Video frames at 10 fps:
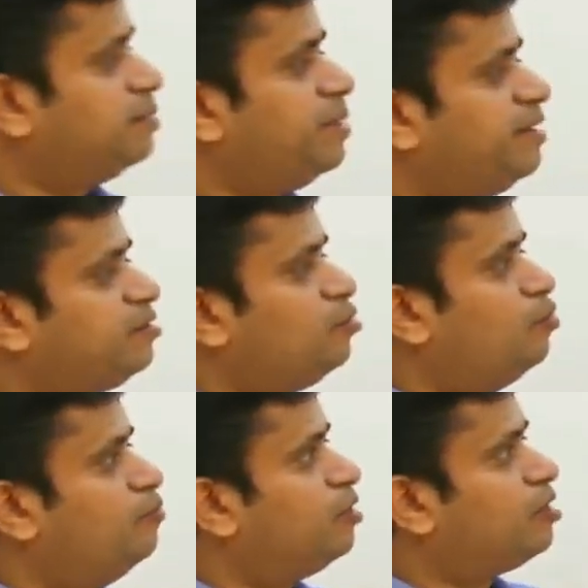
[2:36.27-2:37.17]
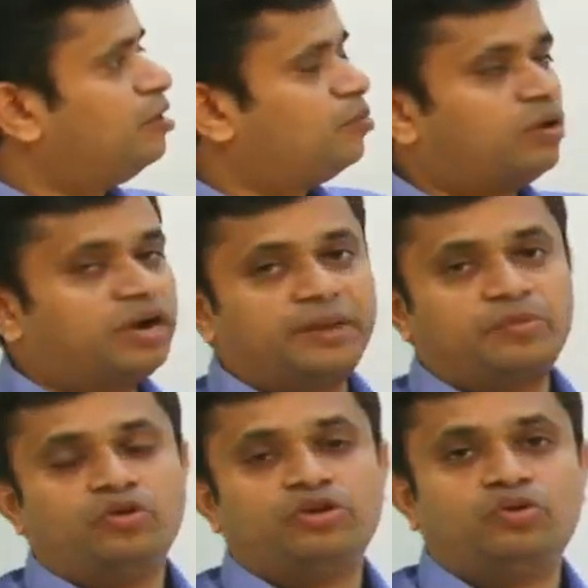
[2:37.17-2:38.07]
the basic homework on what I'm
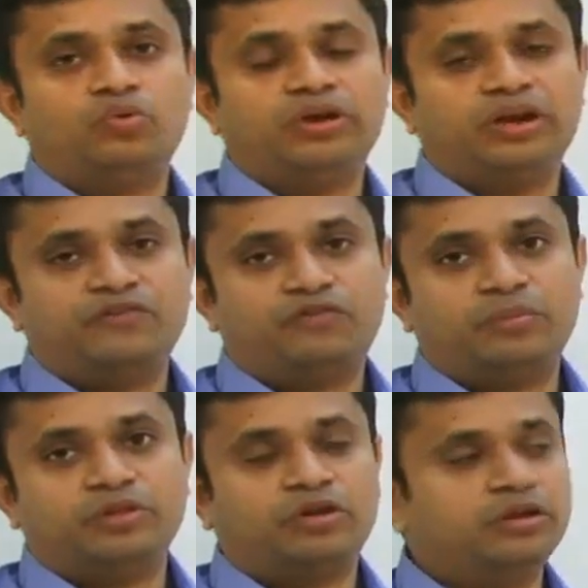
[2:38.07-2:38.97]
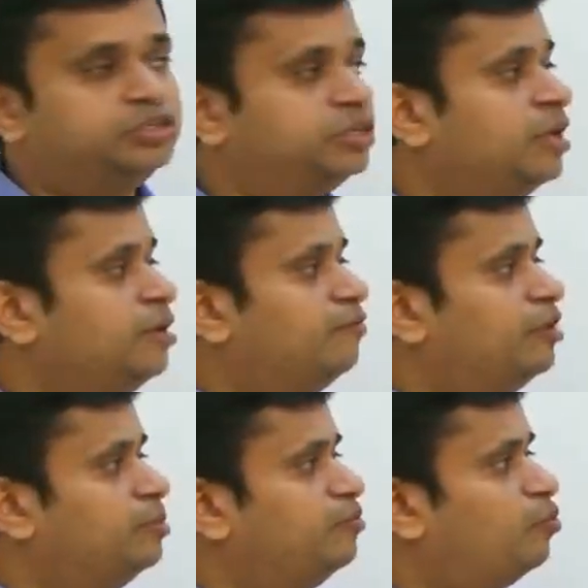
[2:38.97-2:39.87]
going to do in nephropathology.
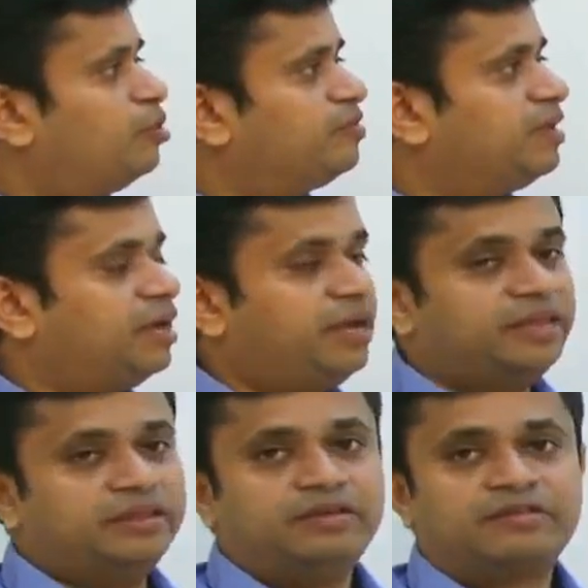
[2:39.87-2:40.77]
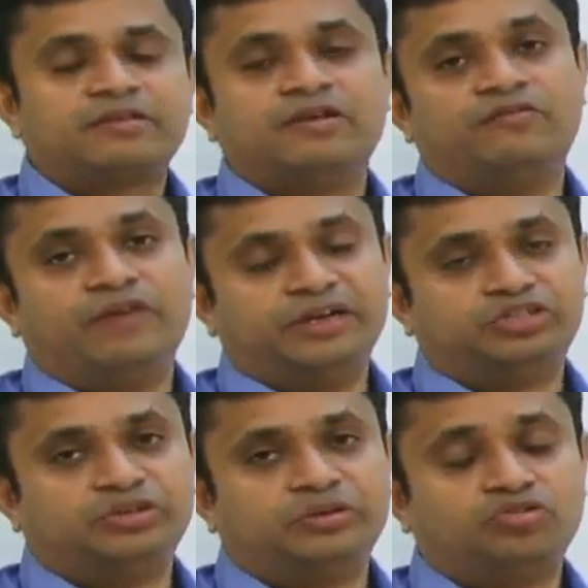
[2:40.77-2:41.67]
We will be focusing in this
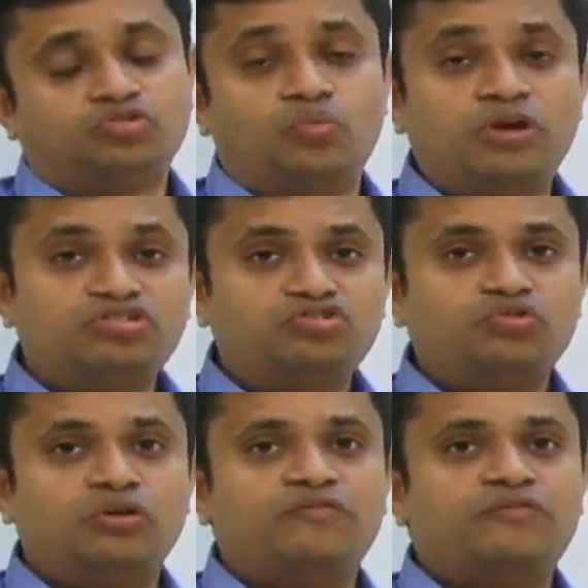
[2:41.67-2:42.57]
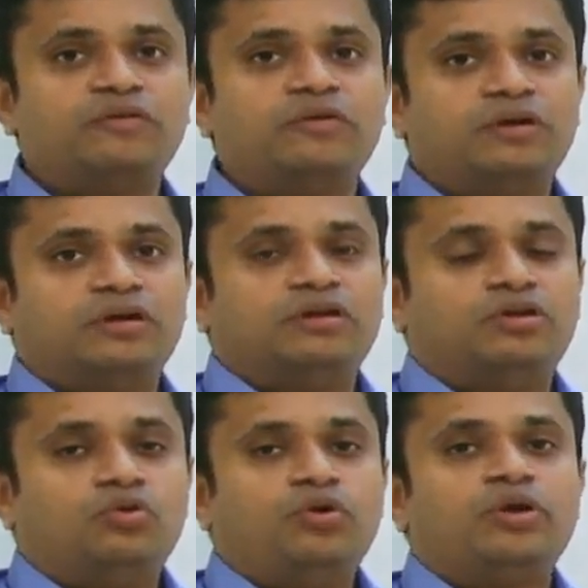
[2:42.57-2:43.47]
fashion. So once you have
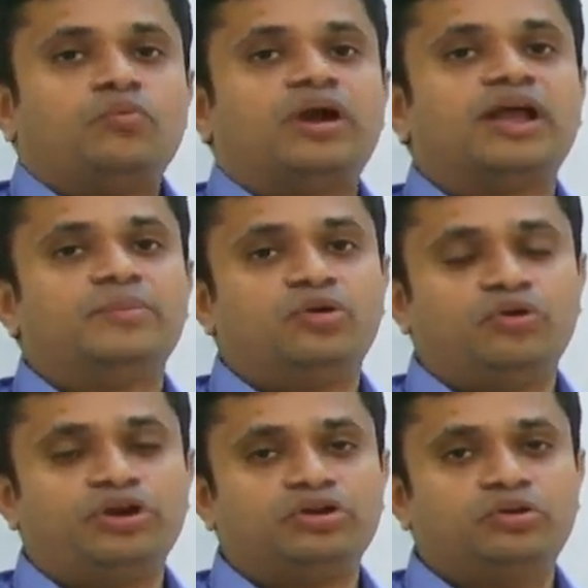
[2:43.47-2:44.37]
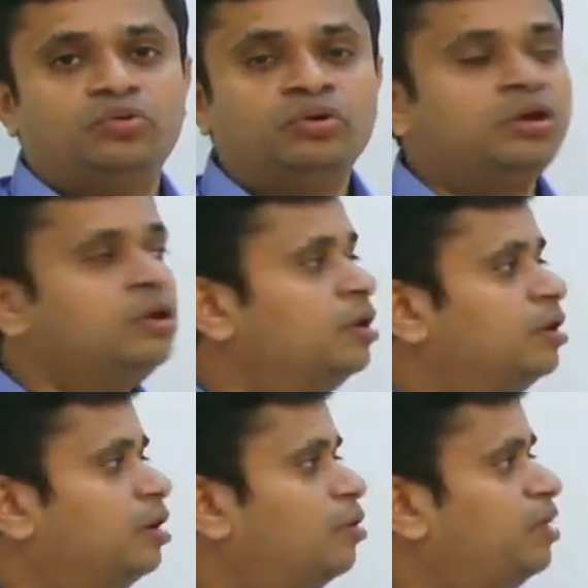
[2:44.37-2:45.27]
knowing what I'm going to do,
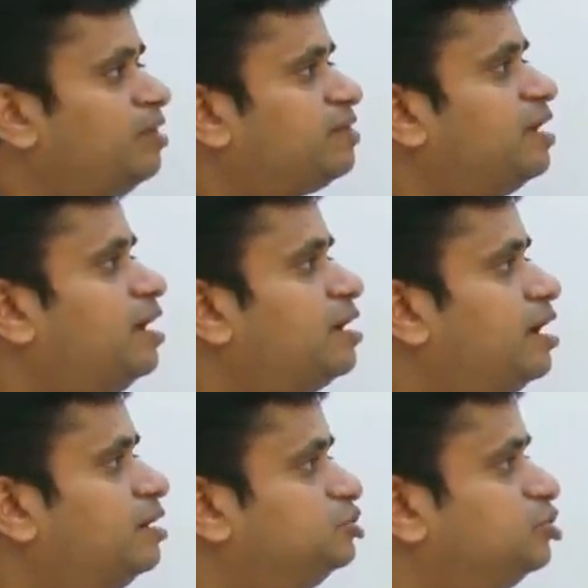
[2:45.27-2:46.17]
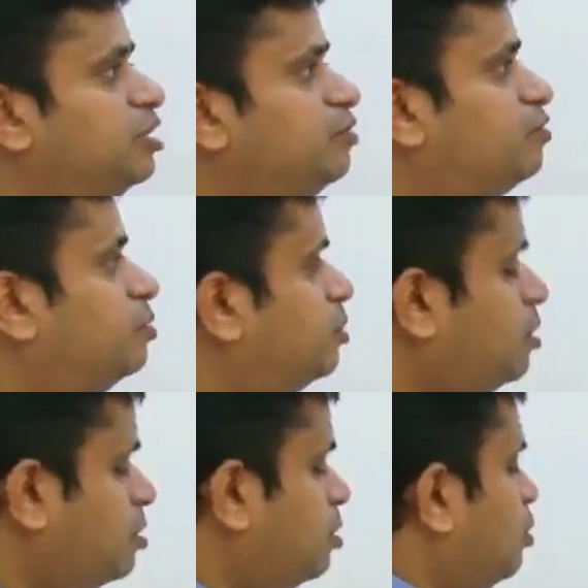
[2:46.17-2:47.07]
now let's start our journey from
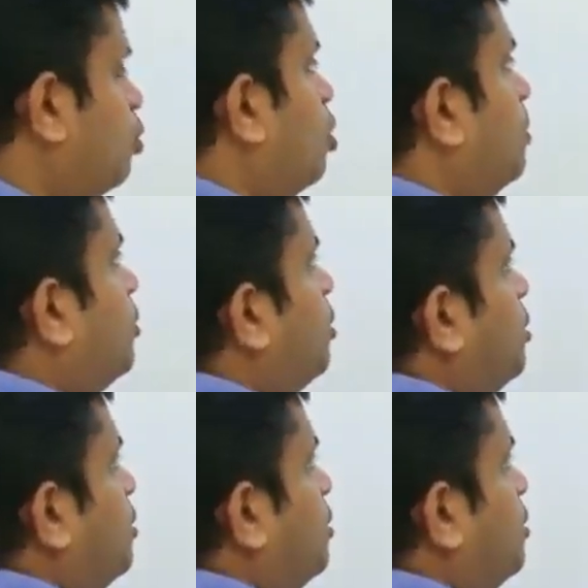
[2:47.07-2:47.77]
the glomerular